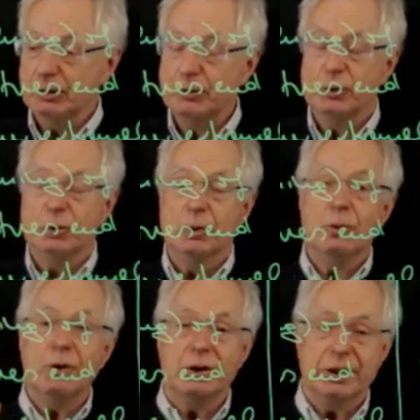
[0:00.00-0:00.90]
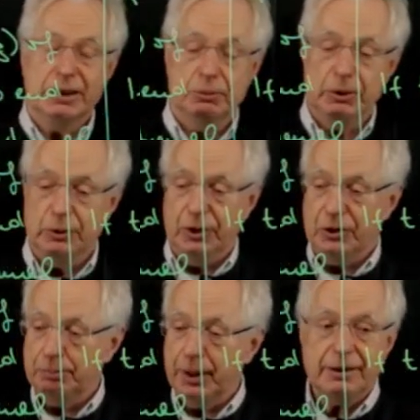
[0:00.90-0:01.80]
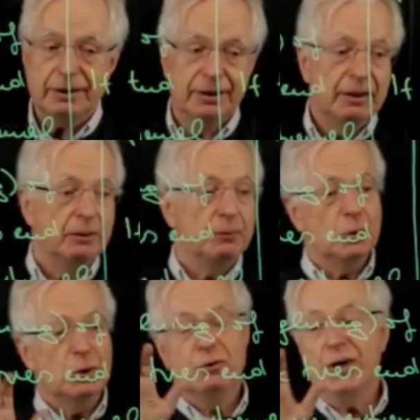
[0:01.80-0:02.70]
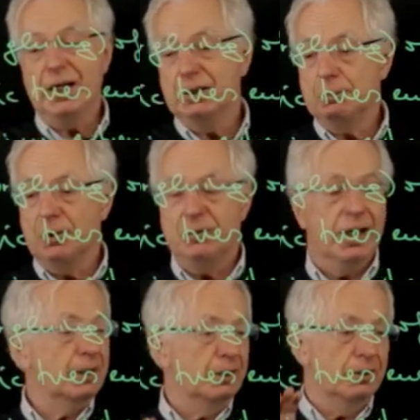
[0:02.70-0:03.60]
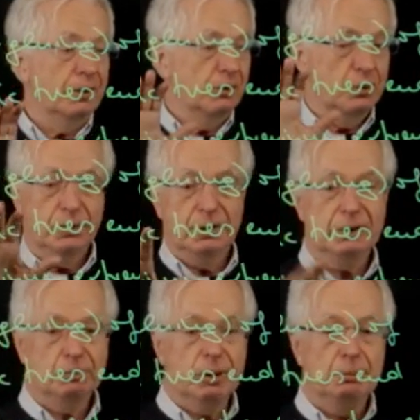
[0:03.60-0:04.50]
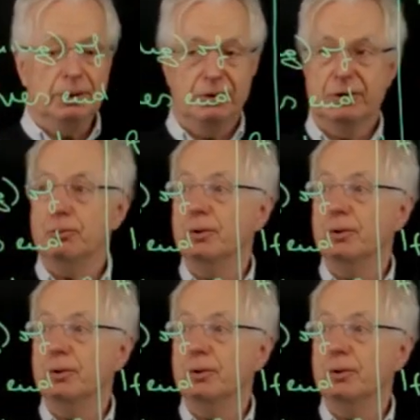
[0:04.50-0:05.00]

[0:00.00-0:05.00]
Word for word: If you know already what you expect, you define it precisely so that it will be this